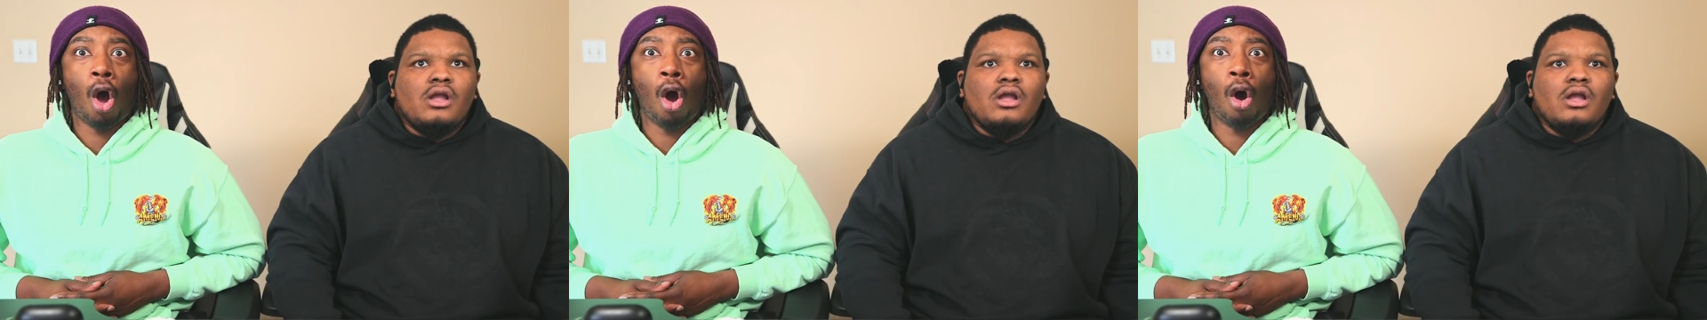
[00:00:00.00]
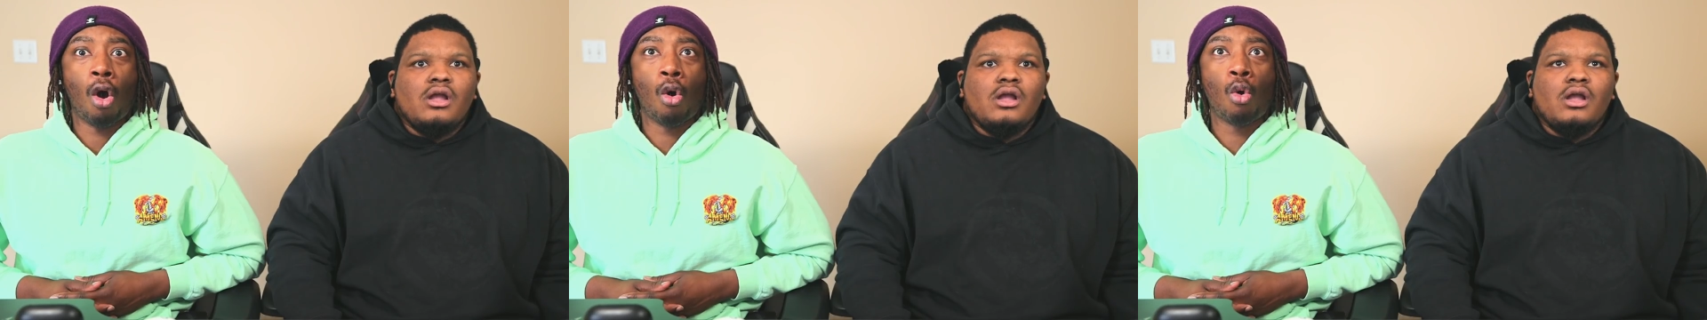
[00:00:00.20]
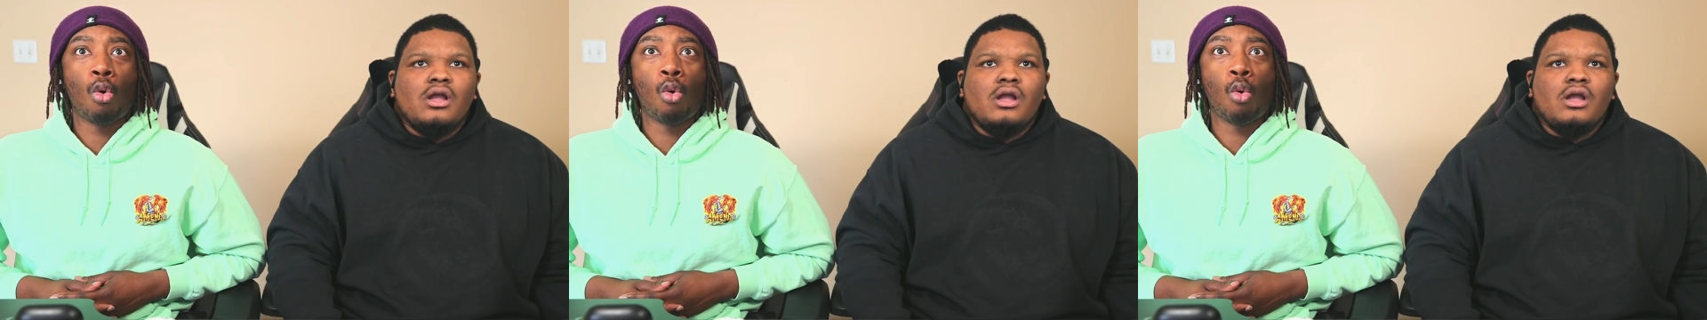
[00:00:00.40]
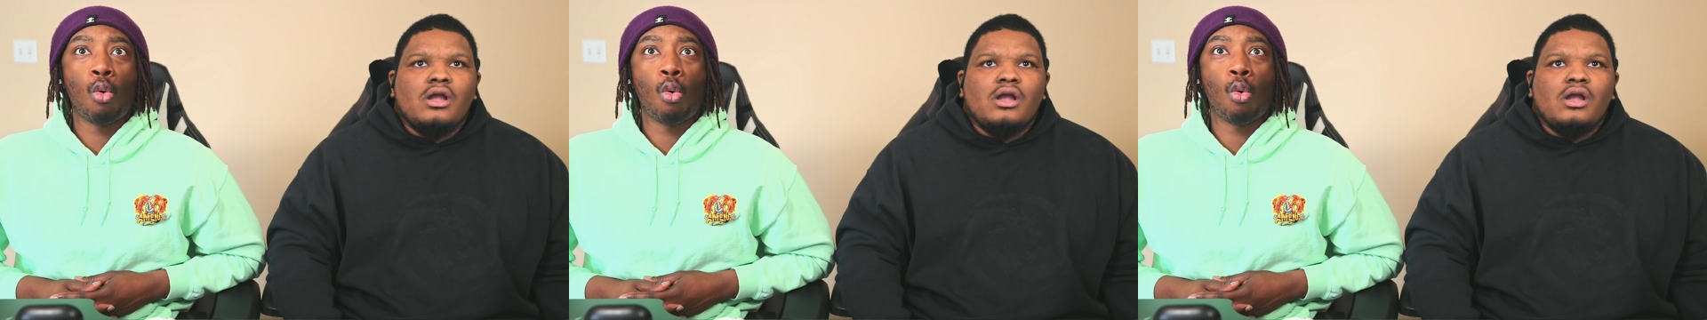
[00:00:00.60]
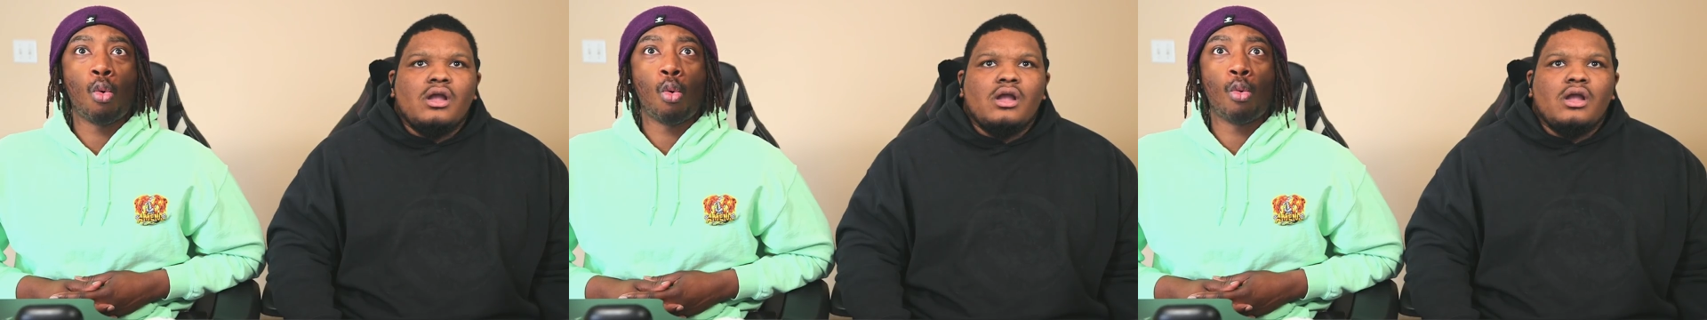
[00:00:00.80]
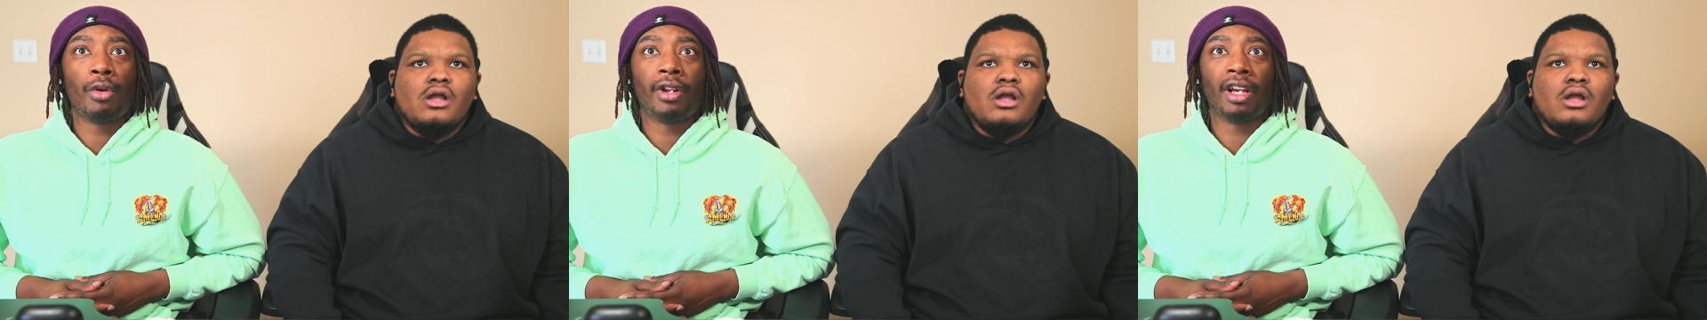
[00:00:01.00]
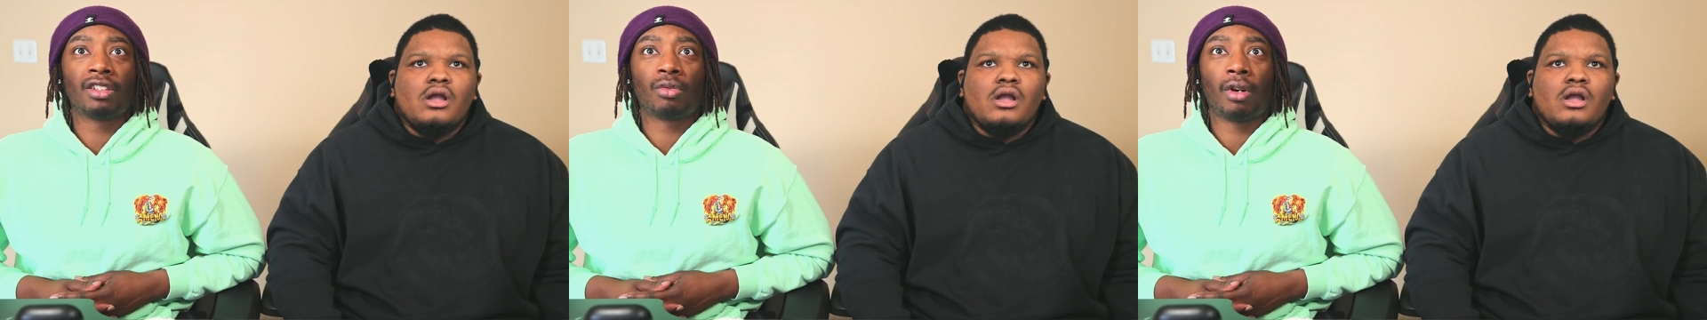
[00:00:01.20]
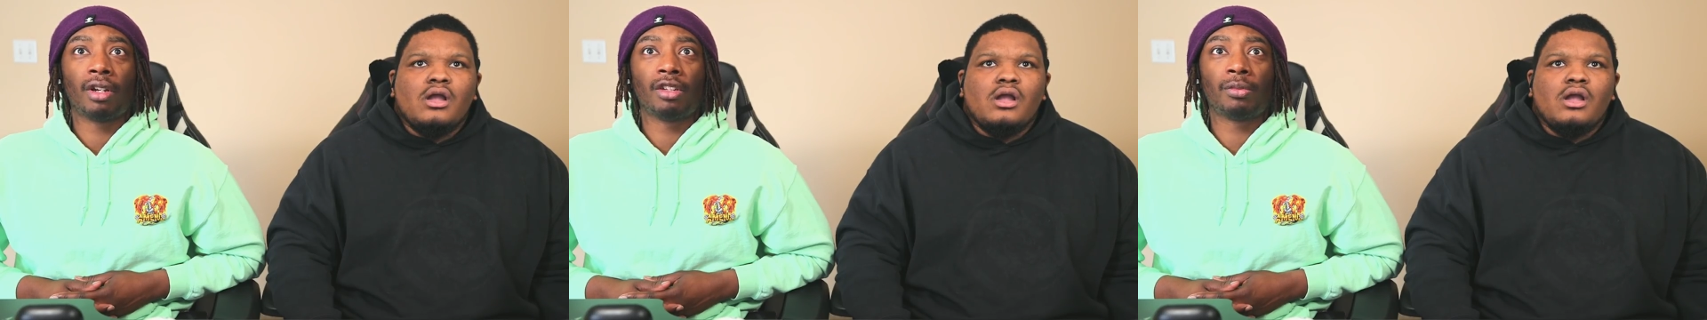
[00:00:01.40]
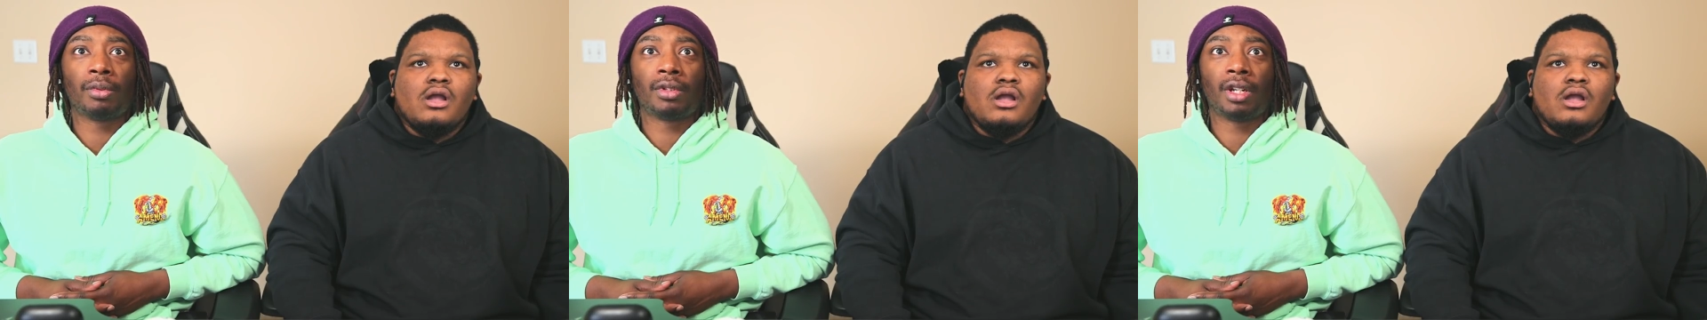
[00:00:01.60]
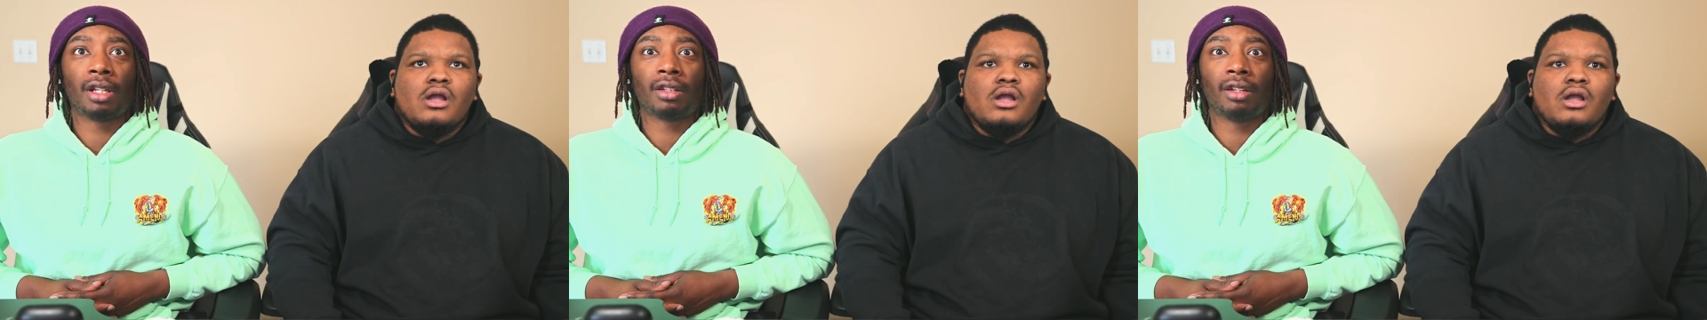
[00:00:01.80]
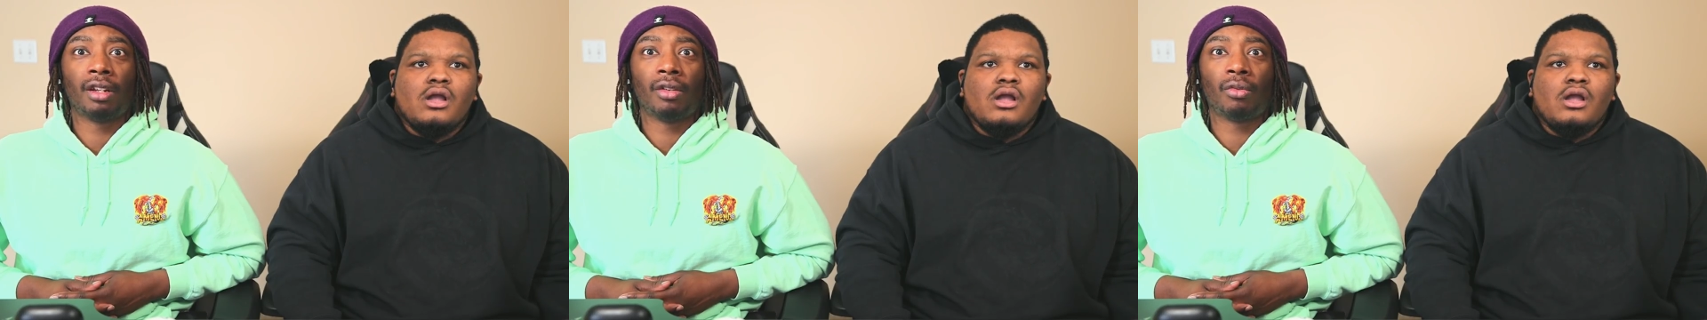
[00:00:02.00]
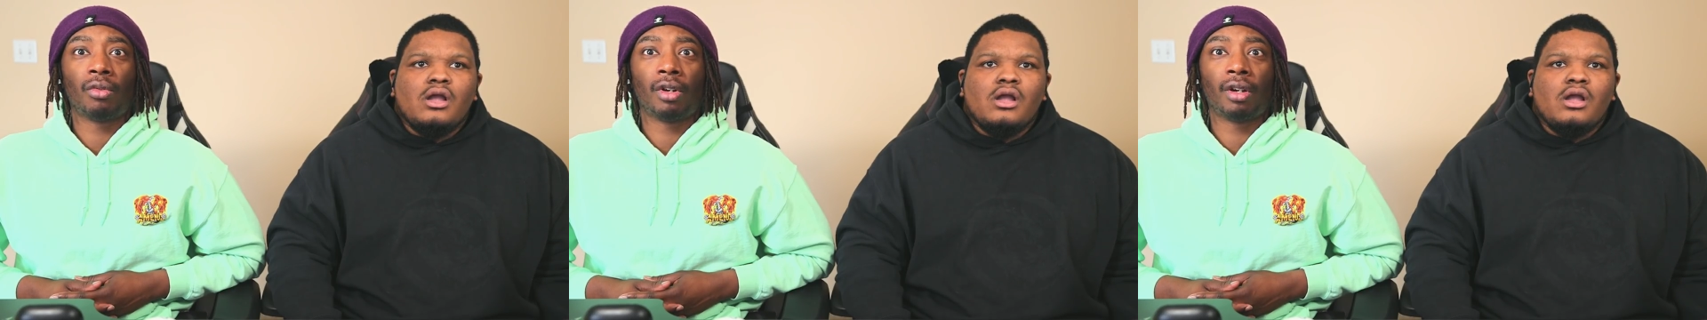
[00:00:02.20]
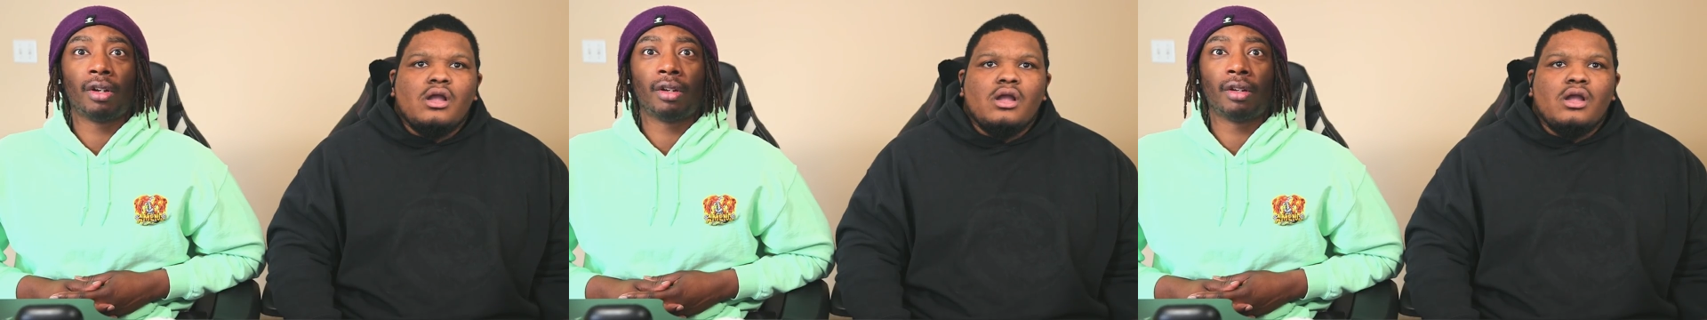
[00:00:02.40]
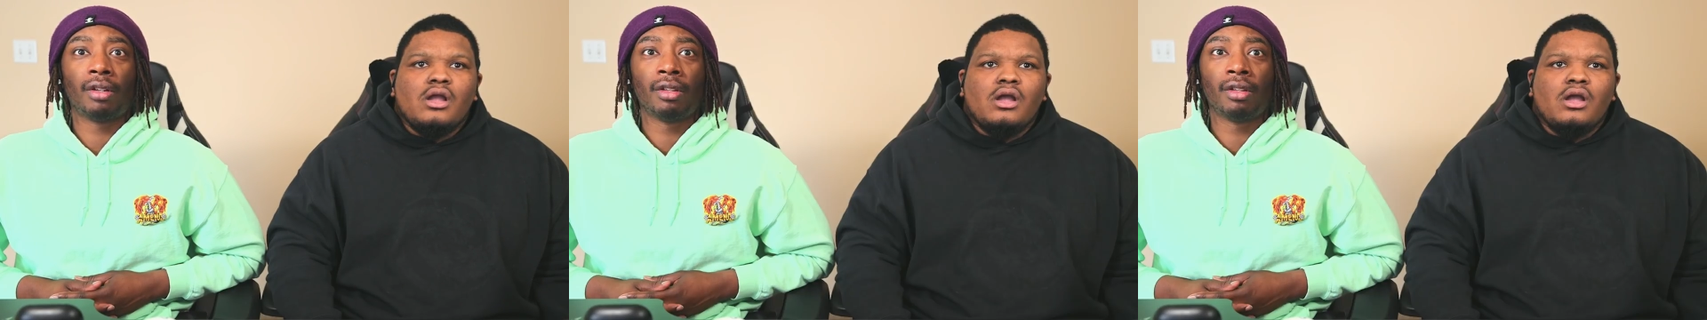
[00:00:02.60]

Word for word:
Speaker 1: Oh, that's why he's protecting that wine.